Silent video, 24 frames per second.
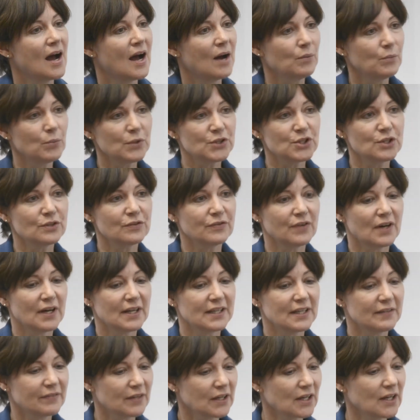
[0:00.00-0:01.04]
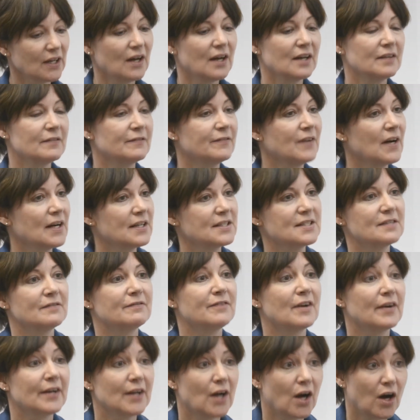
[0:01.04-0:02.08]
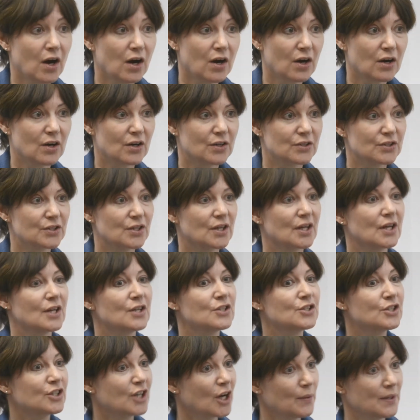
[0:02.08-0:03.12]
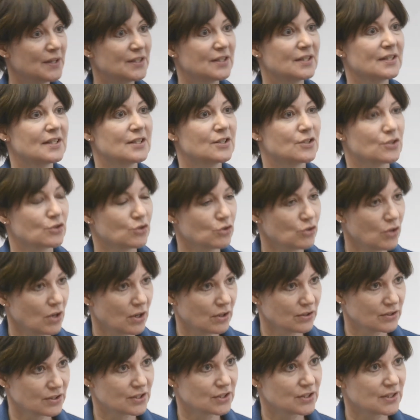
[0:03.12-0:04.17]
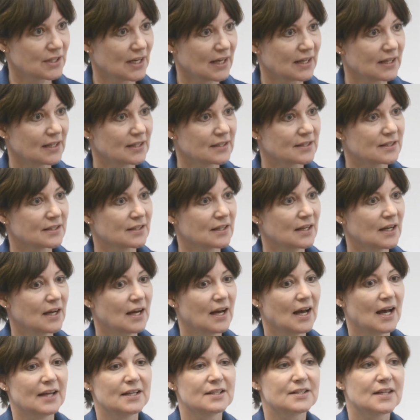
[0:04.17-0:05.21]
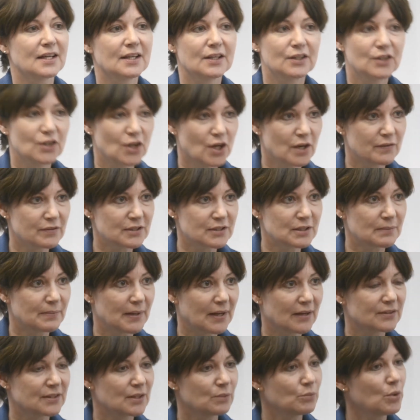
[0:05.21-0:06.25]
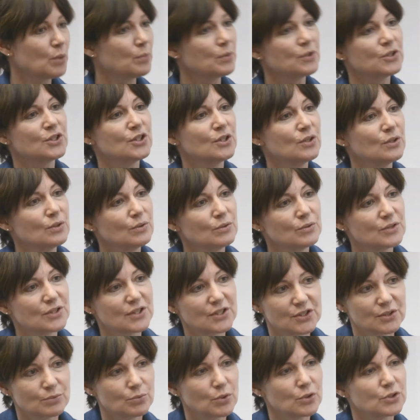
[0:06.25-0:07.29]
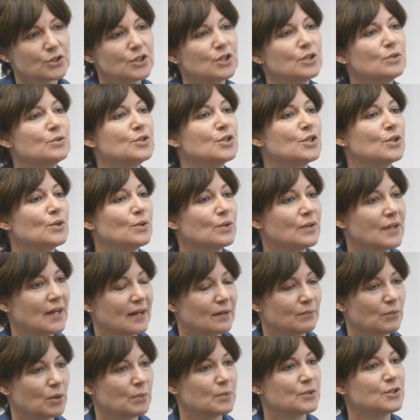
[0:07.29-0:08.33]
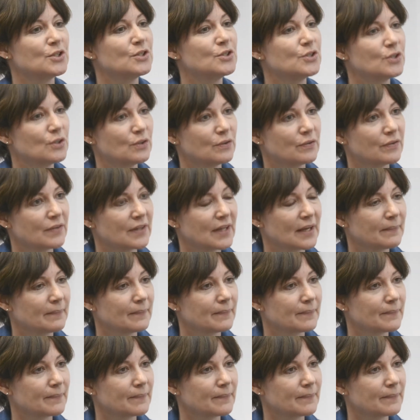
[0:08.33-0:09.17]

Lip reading: And what do you find if a client finds it very hard to go into this trance state and is getting nervous about it? What do you do then? What would you do for them?